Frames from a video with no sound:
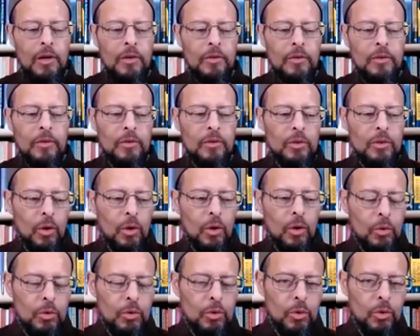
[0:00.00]

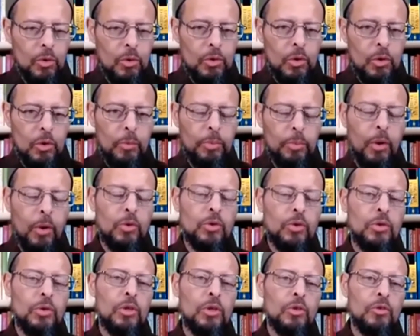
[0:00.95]
So to
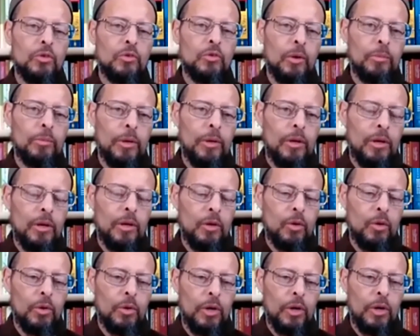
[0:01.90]
approach this from a
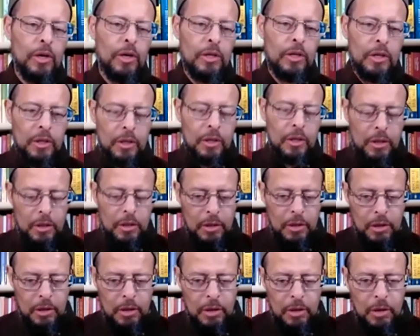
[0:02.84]
Quranic,
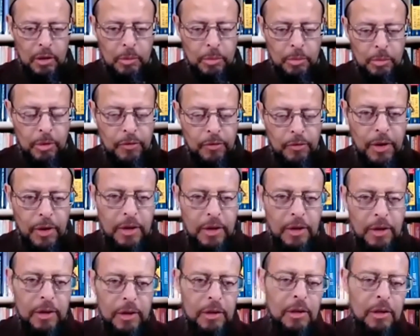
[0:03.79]

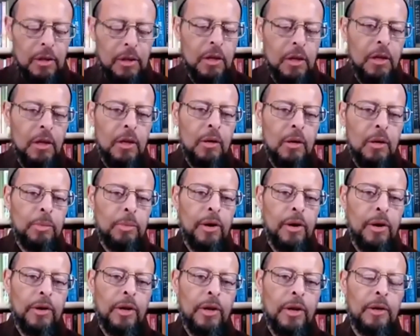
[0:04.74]
prophetic
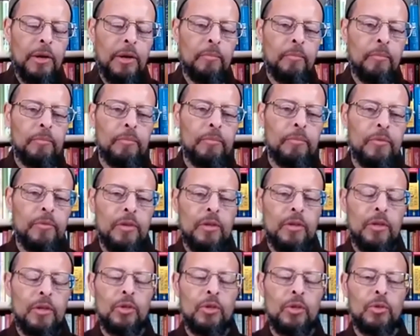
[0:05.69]
paradigm, the
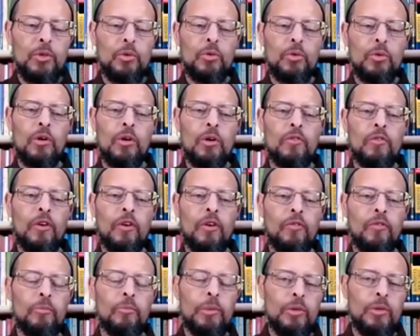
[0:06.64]
issue
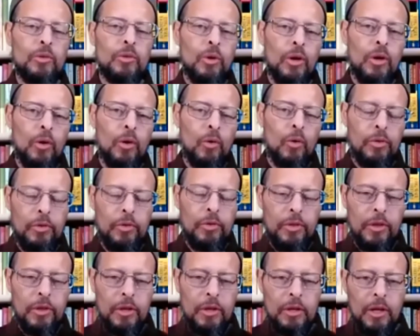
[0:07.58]
of mental health
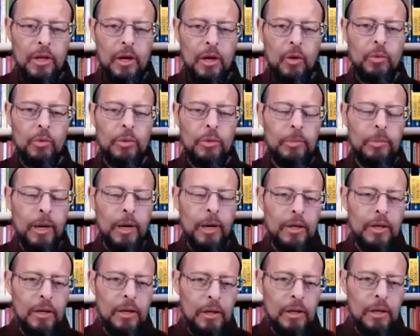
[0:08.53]
and how we
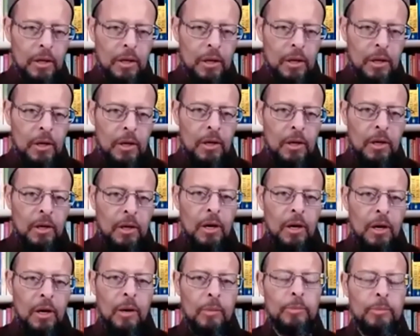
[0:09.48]
might
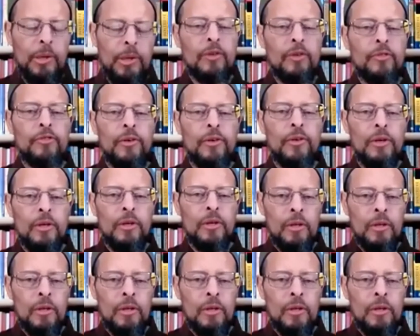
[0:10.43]
benefit